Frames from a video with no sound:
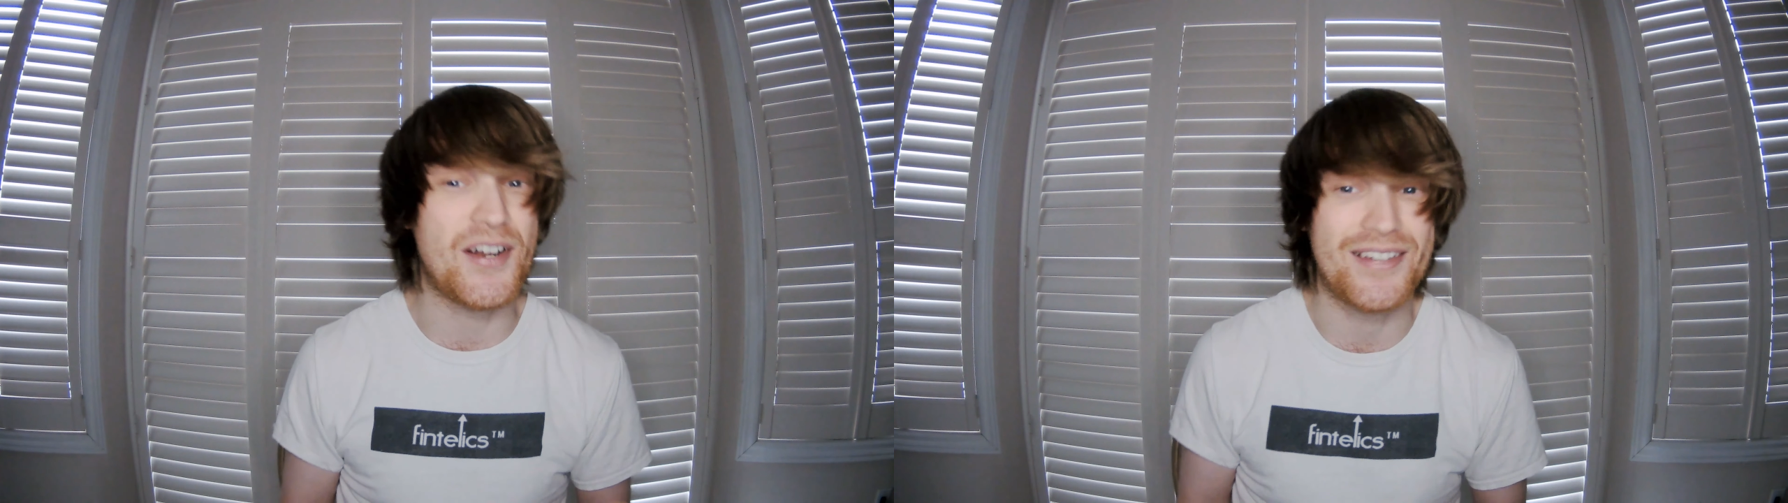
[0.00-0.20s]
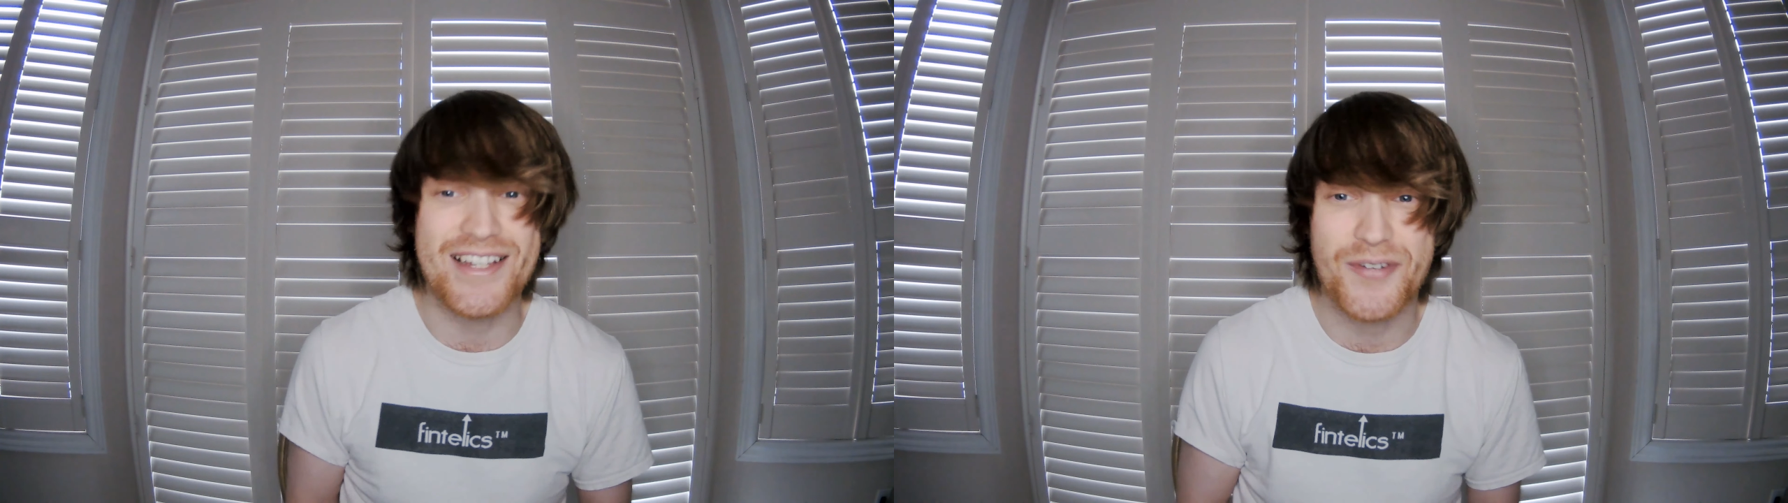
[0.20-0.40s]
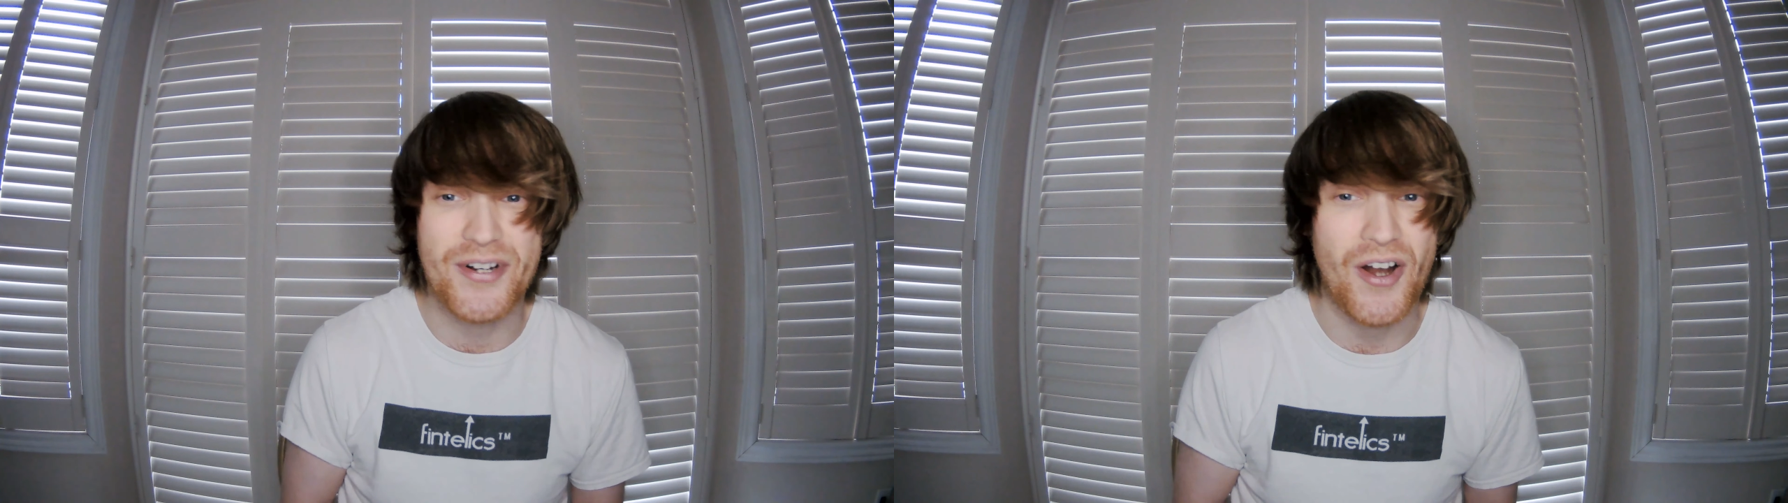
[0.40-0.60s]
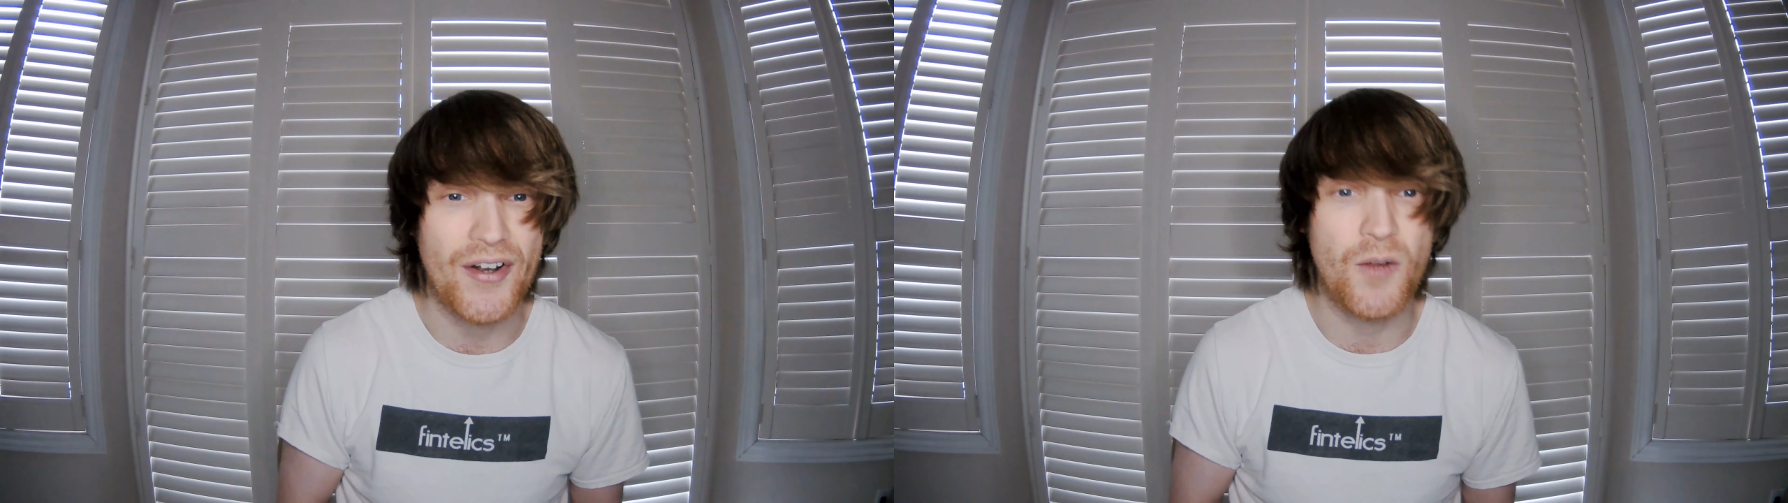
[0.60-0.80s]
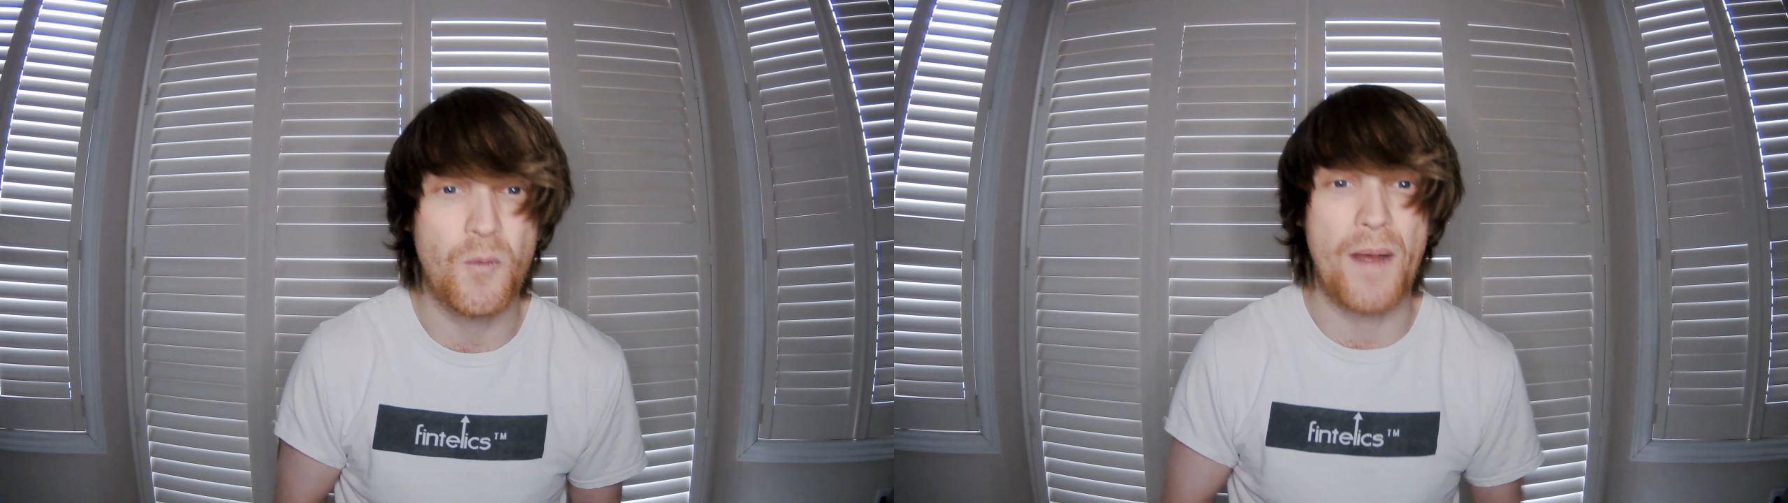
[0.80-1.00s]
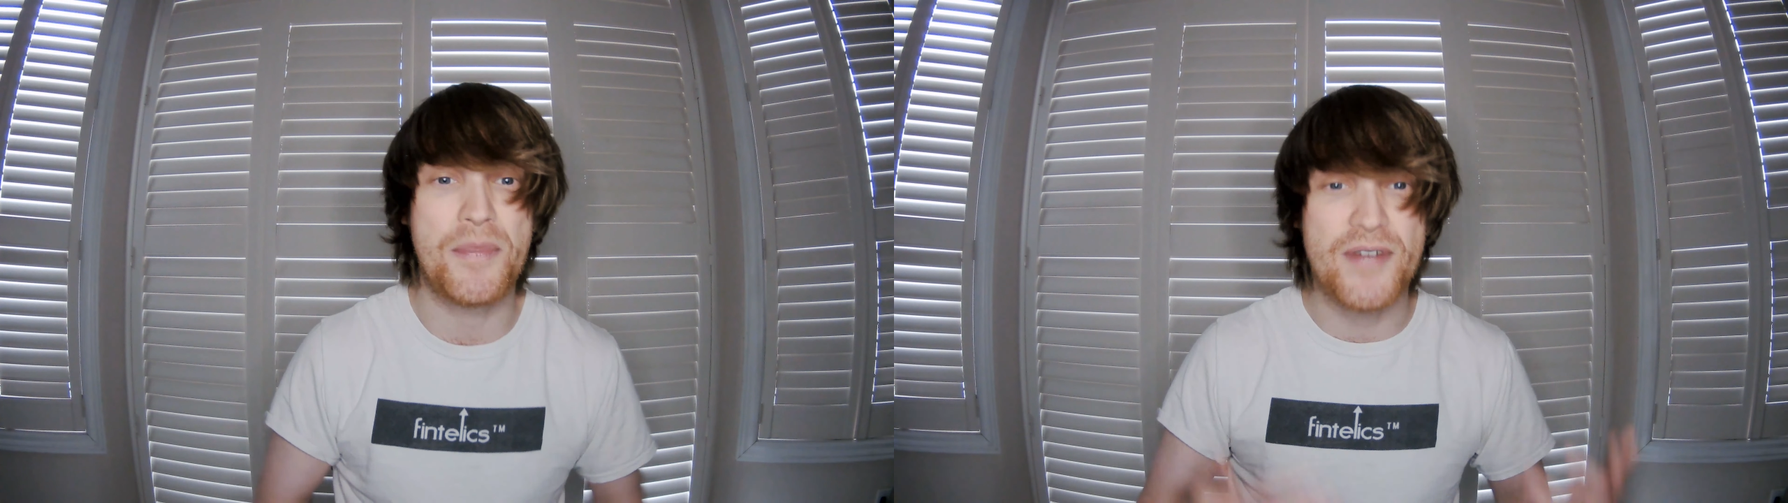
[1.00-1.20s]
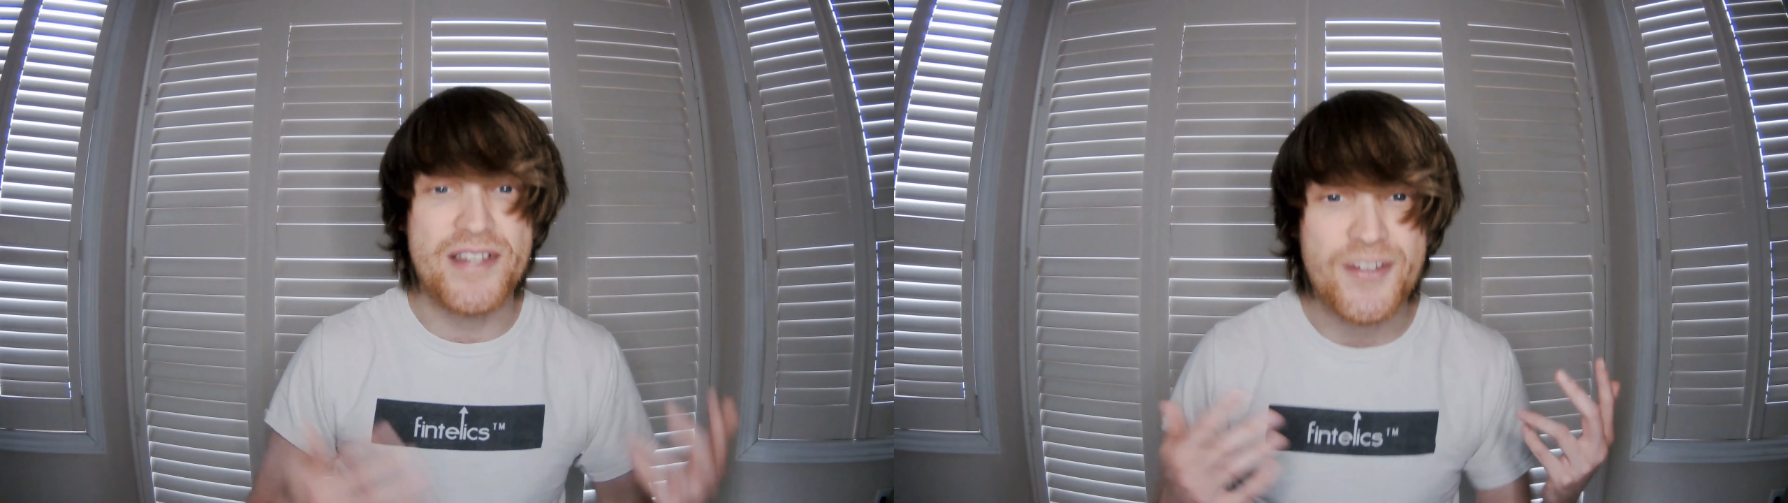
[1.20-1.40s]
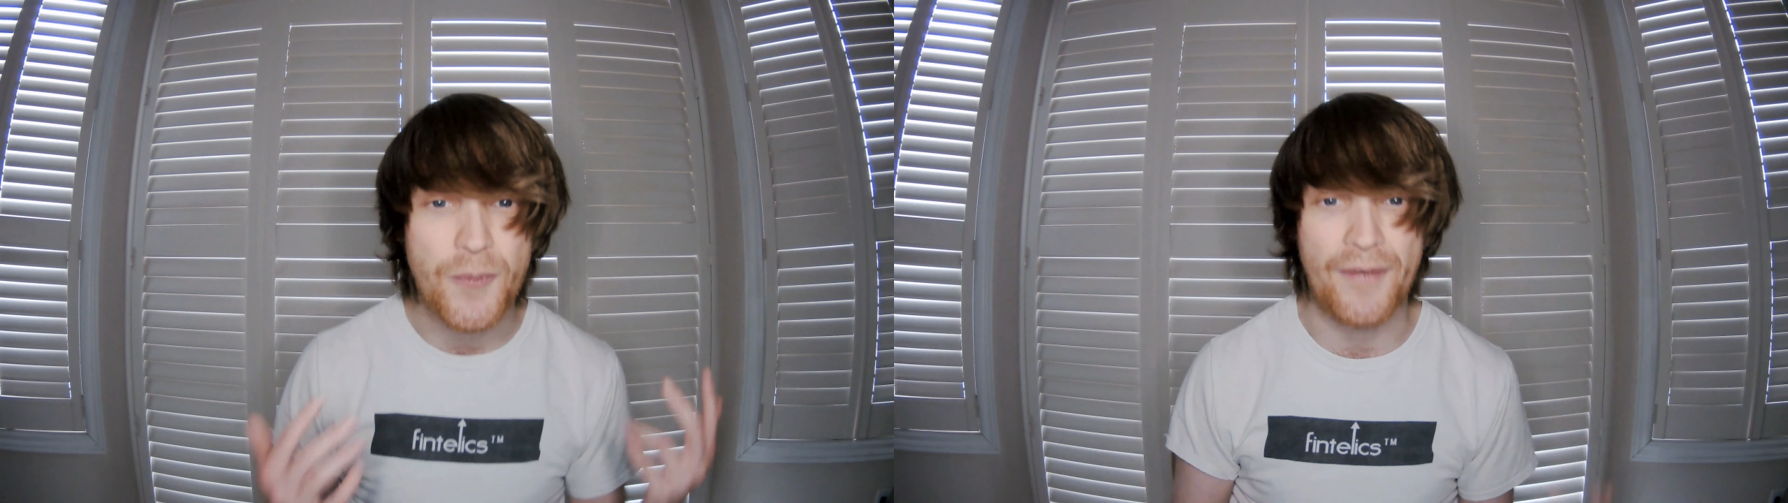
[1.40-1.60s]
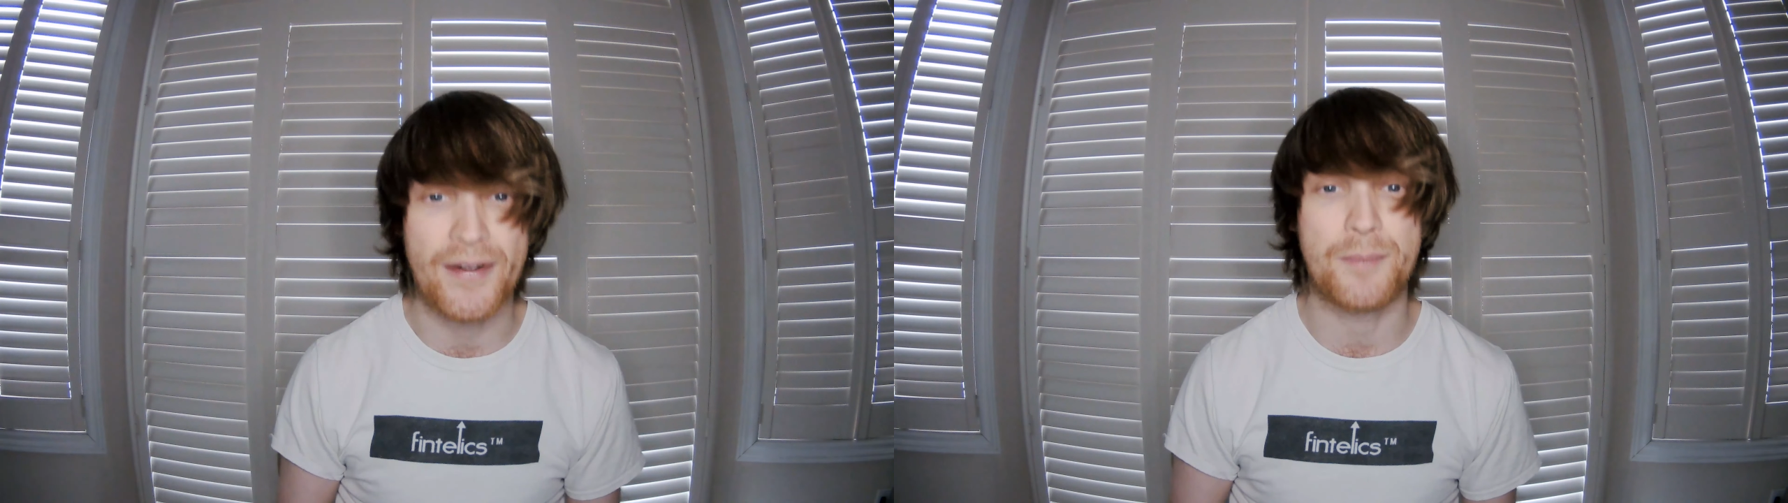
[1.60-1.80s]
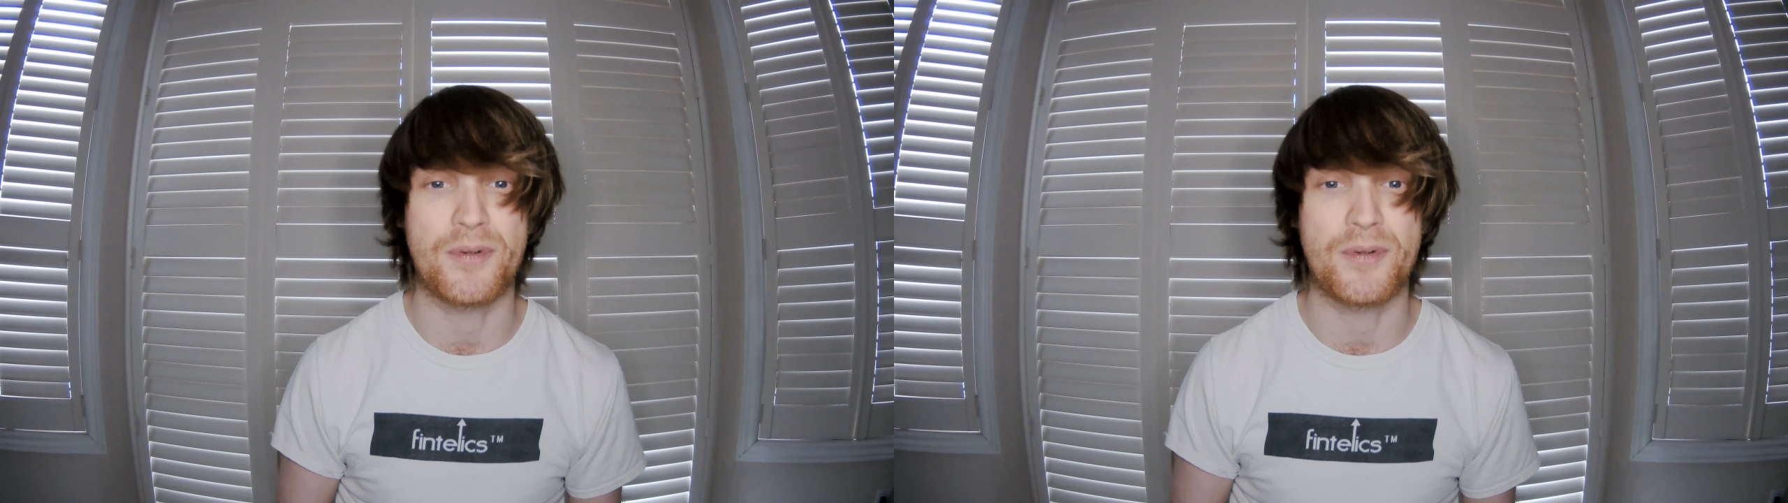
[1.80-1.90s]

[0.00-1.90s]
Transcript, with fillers: you're disregarding Web 3's grounding